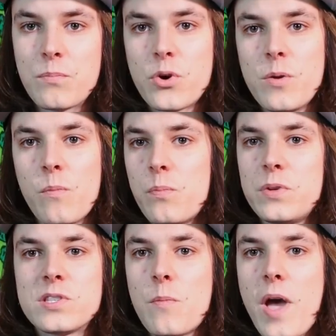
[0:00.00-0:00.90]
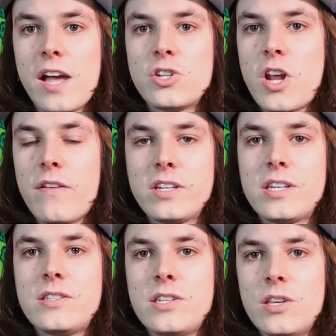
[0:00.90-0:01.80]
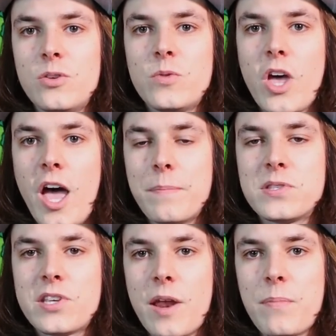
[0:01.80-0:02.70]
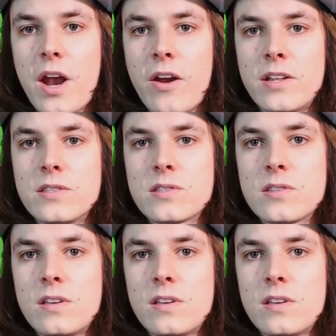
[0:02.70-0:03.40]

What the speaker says: Because imagine having to deal with upset parents.